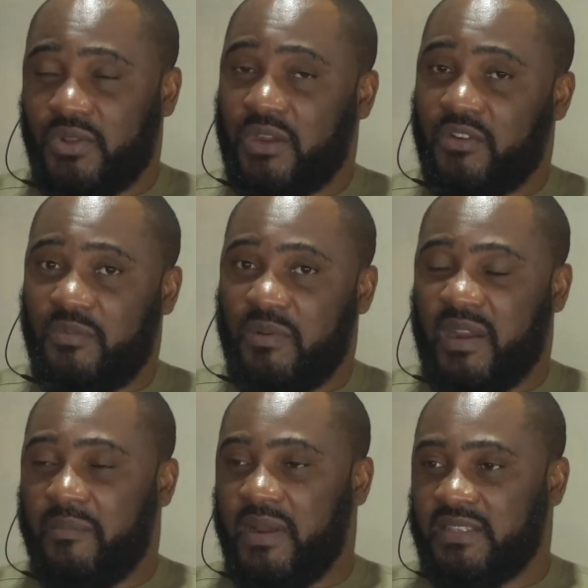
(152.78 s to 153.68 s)
So I can remember
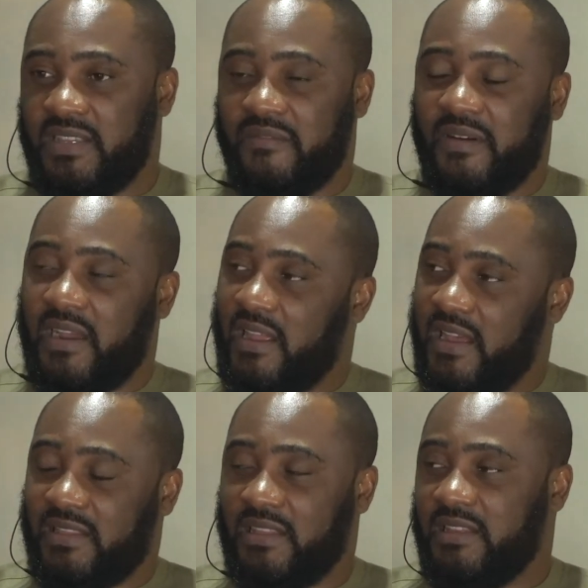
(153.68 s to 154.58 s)
myself, I
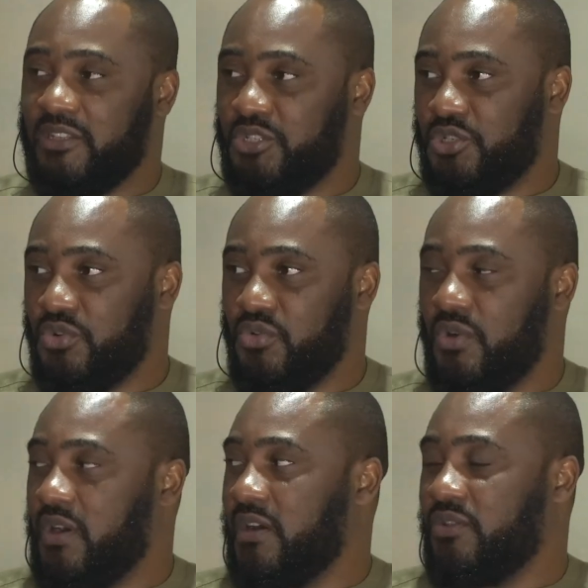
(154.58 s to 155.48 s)
attended a
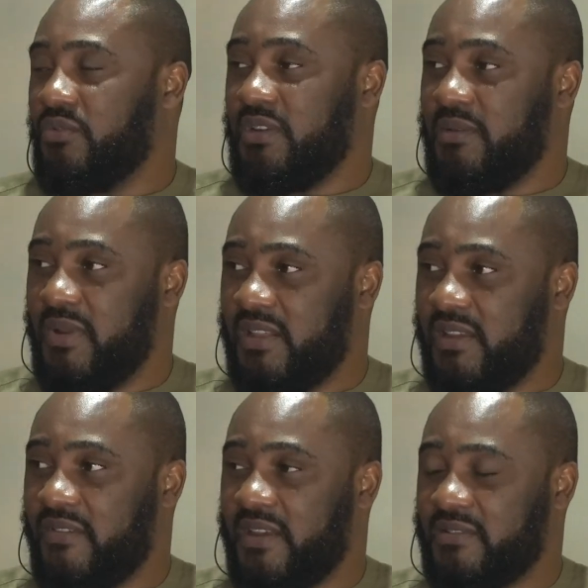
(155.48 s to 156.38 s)
show during the
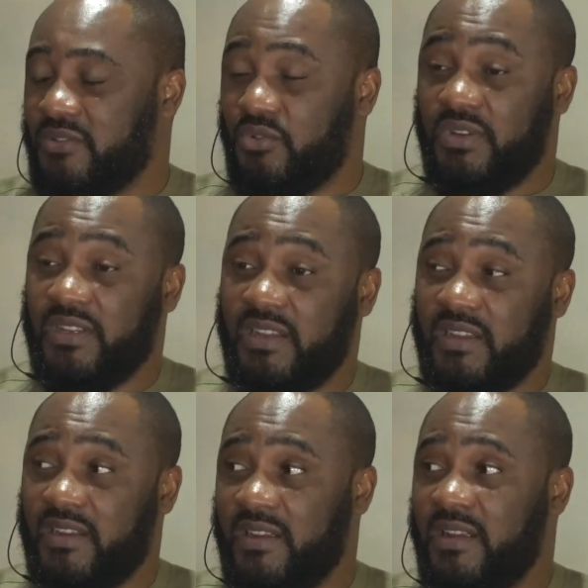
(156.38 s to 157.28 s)
Metaverse, during
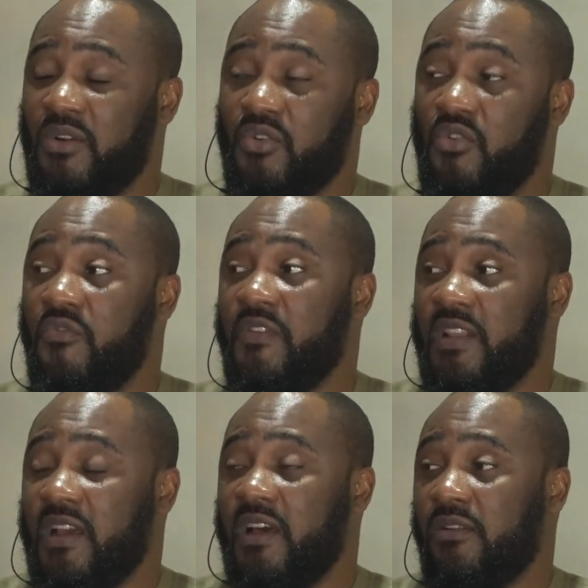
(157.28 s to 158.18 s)
the COVID
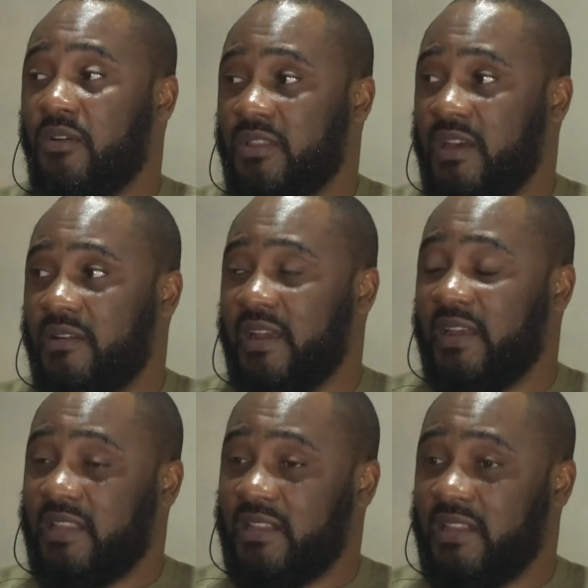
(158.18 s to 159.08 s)
lockdown. I
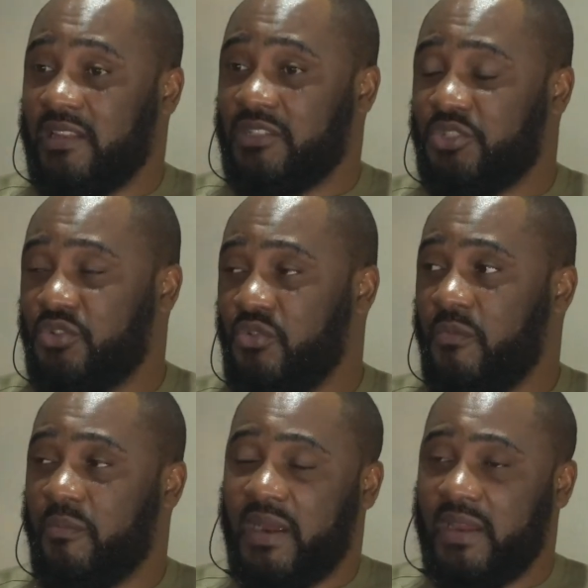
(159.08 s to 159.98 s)
attended a show
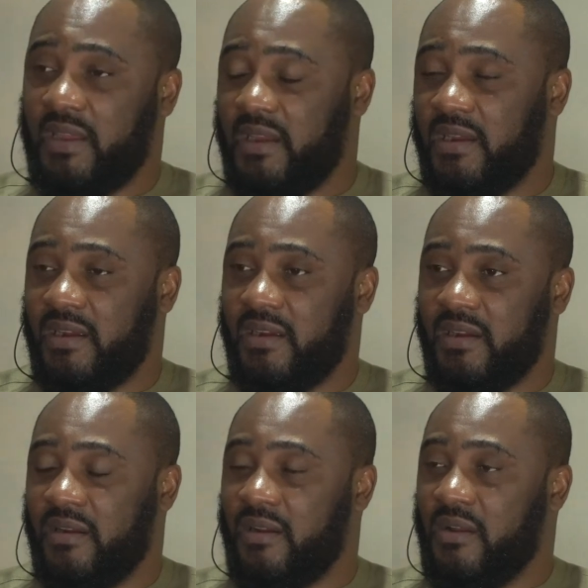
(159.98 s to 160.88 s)
by,
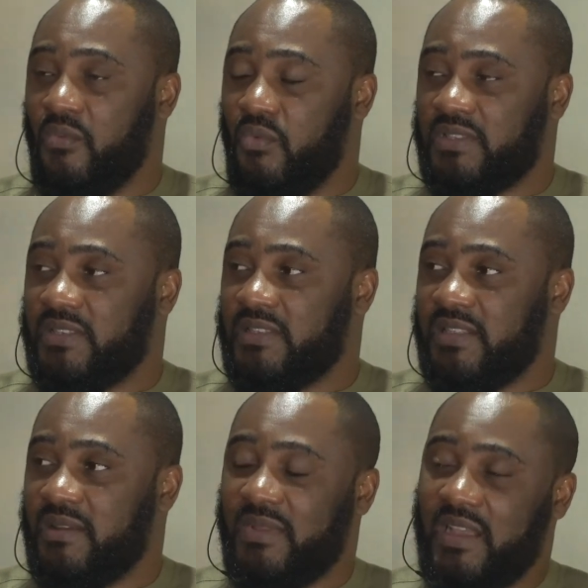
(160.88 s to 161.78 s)
what's his
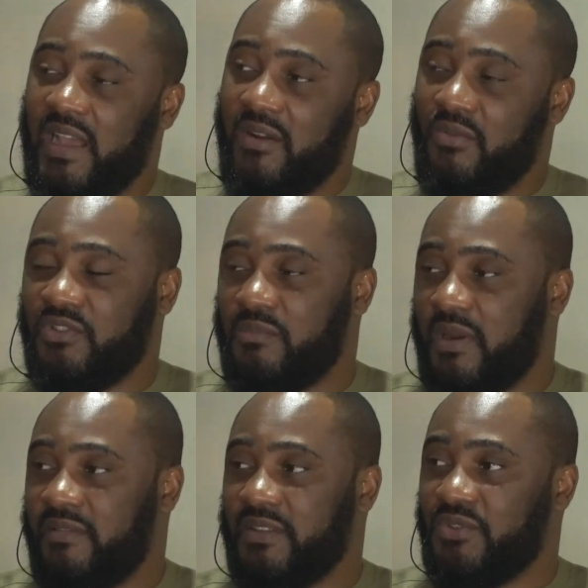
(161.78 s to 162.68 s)
name, the guy who's
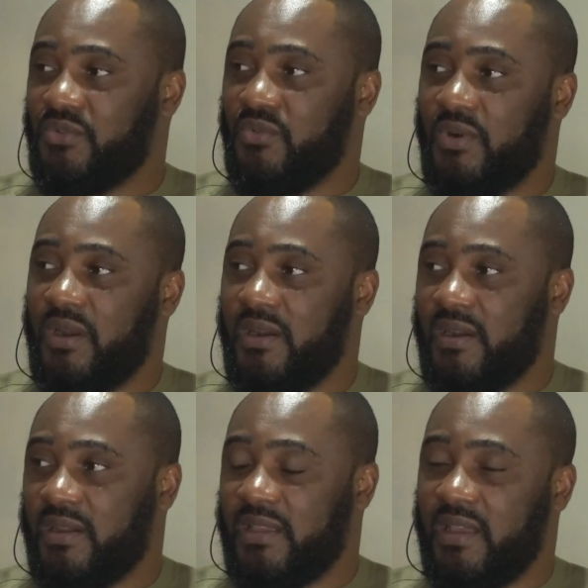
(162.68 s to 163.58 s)
married to
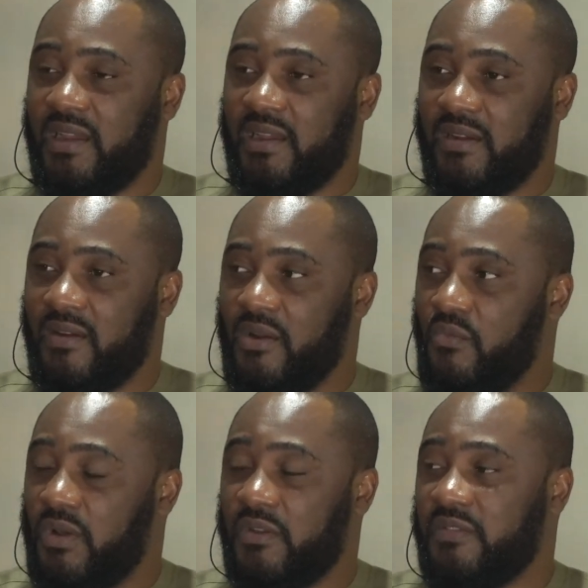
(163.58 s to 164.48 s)

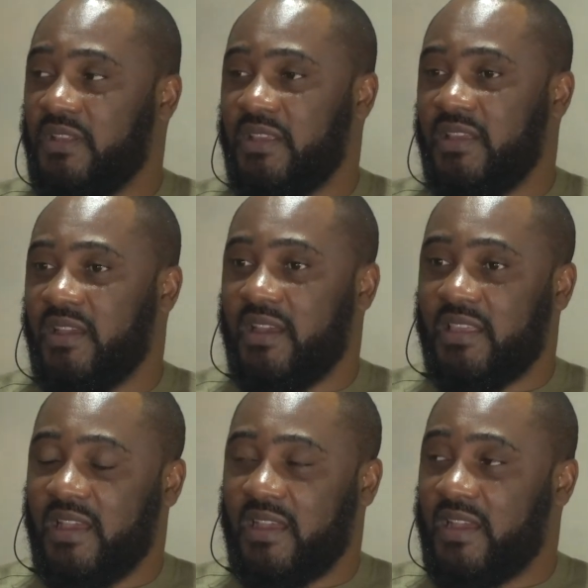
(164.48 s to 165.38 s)
one of the
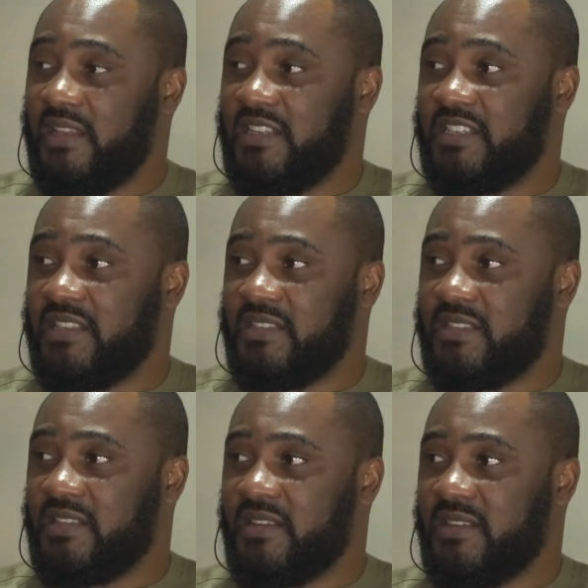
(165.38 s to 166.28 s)
Kardashians.